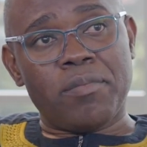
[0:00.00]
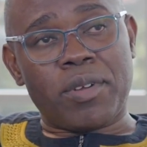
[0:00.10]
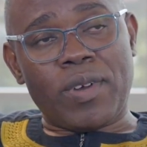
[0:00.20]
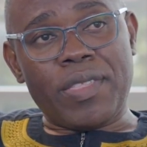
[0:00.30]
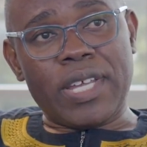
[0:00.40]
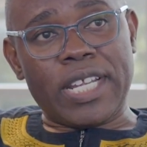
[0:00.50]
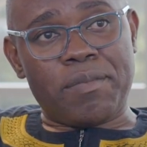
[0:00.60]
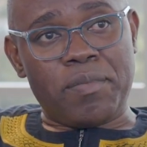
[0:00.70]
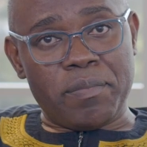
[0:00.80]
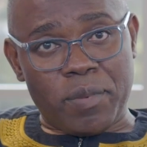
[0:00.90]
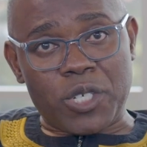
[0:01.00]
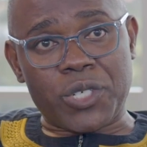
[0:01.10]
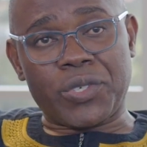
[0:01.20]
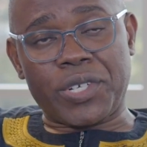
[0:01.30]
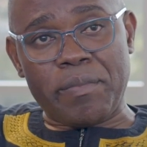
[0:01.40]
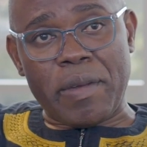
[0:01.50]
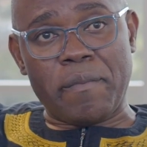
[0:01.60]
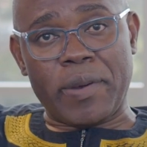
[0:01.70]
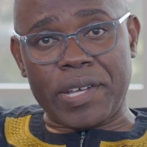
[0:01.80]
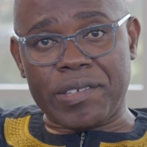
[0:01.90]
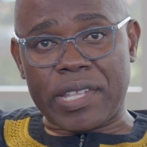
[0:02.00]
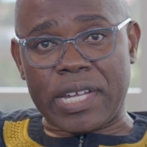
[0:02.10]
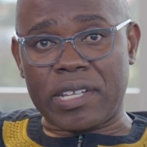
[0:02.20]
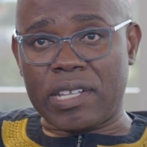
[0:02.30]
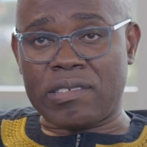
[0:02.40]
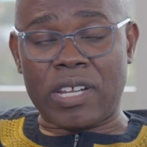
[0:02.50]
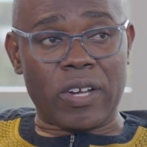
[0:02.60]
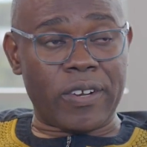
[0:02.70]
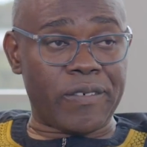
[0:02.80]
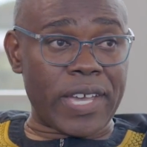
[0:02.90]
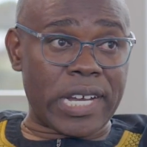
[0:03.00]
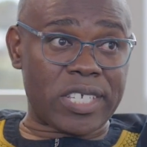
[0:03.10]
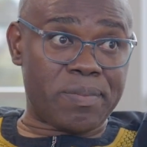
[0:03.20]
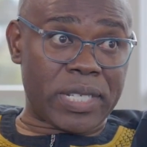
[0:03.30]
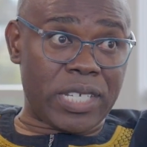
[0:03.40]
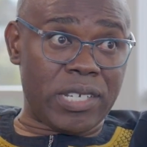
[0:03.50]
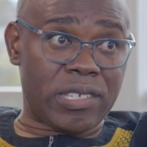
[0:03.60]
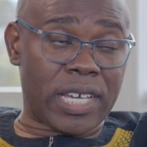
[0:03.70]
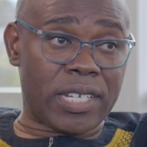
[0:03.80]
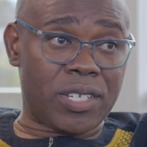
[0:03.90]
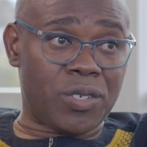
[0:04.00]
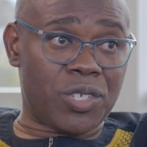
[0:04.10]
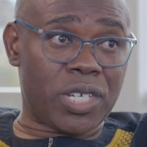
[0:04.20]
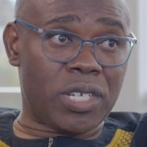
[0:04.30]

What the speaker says: But one thing that people should remember is that there's a lot of expertise at UJ.